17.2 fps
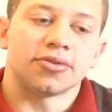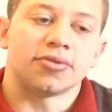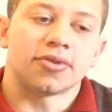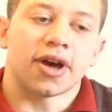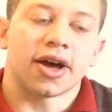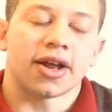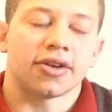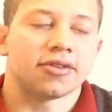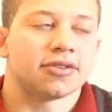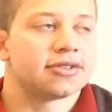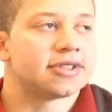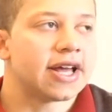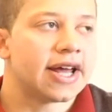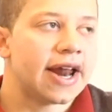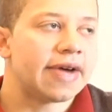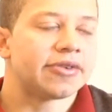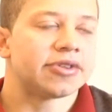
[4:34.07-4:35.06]
I'd stay
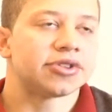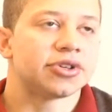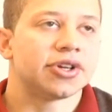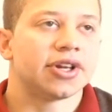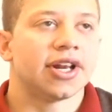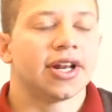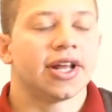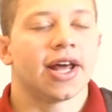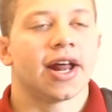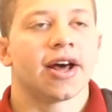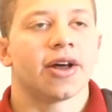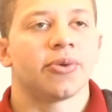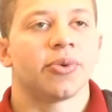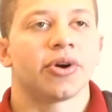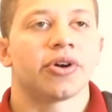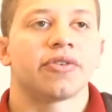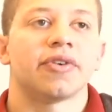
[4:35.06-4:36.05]
in after school, and he'd get out of
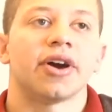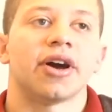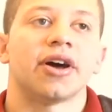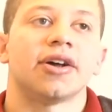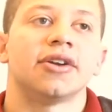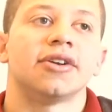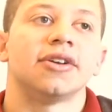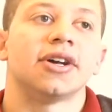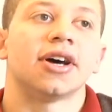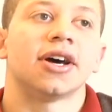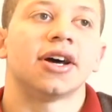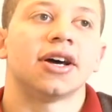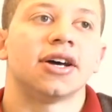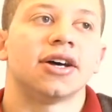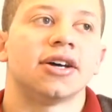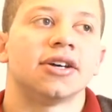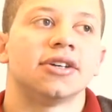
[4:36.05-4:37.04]
work around
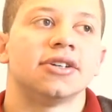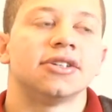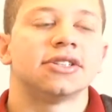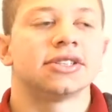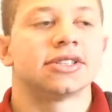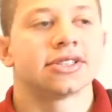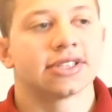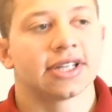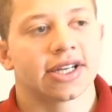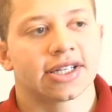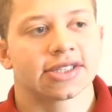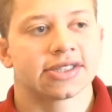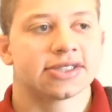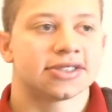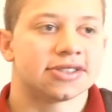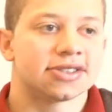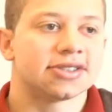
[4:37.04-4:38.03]

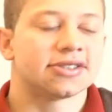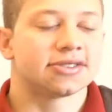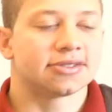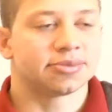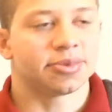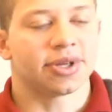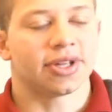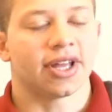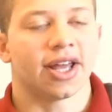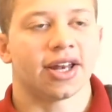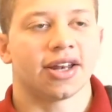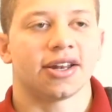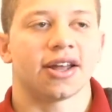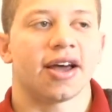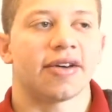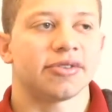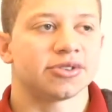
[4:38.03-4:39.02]
6. We'd get
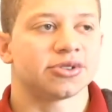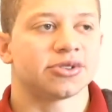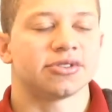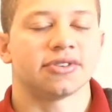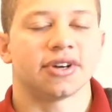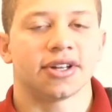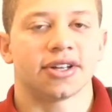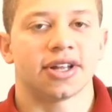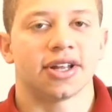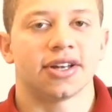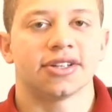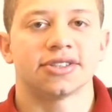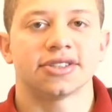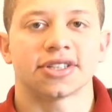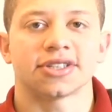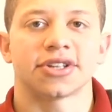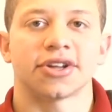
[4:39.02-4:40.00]
into after school around then,
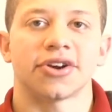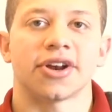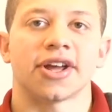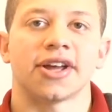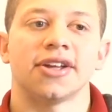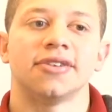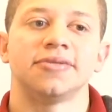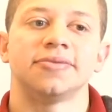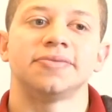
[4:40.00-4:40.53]
6:30.